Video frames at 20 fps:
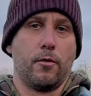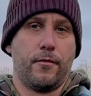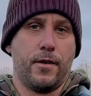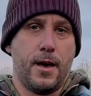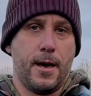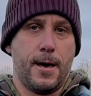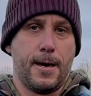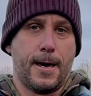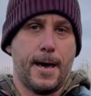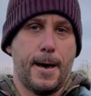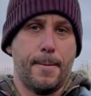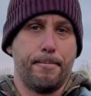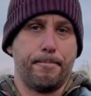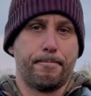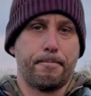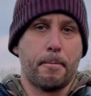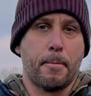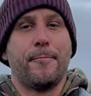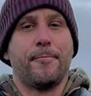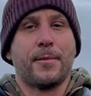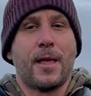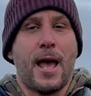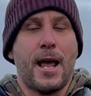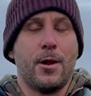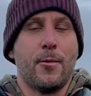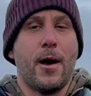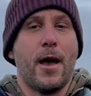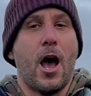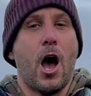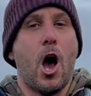of it again.
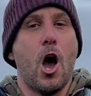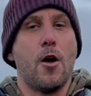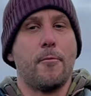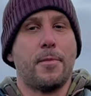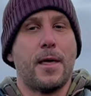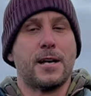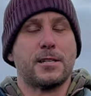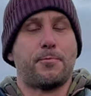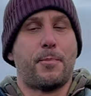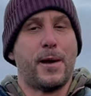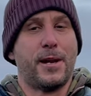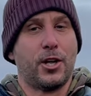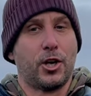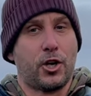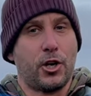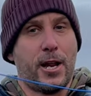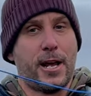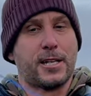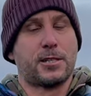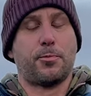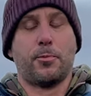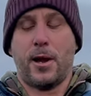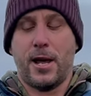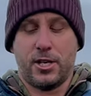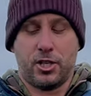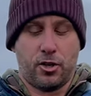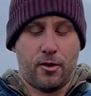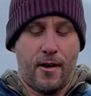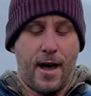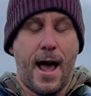Anyway, I hope that's been a good
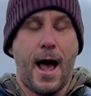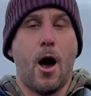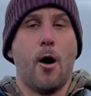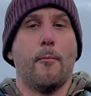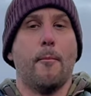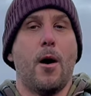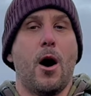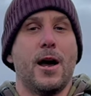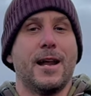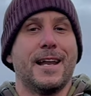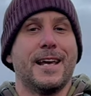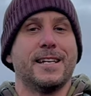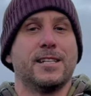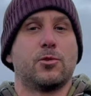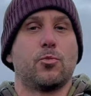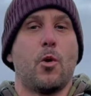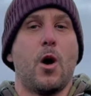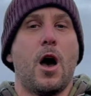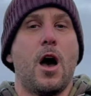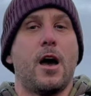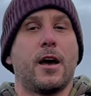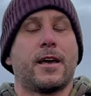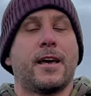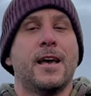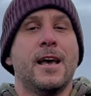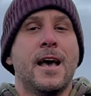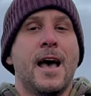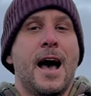explanation of how my leads work.